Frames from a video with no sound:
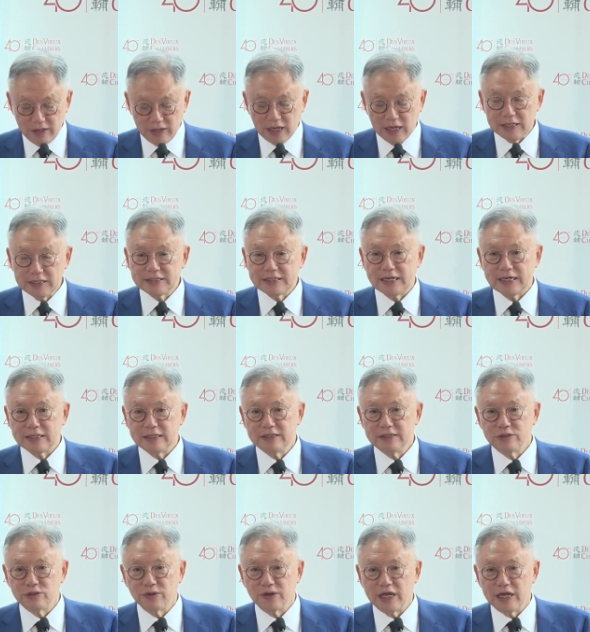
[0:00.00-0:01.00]
and
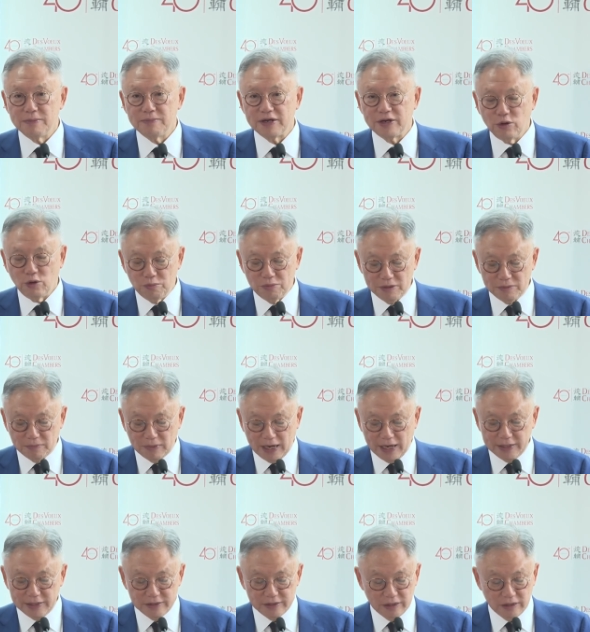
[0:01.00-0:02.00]
tend to keep an open
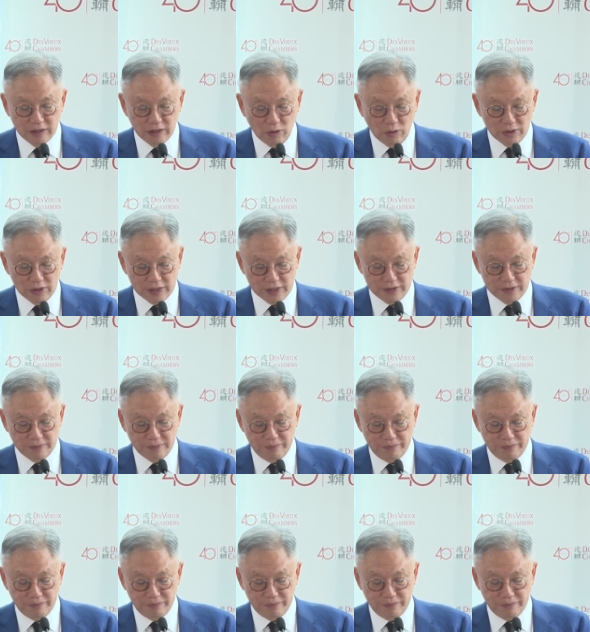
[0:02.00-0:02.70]
mind longer.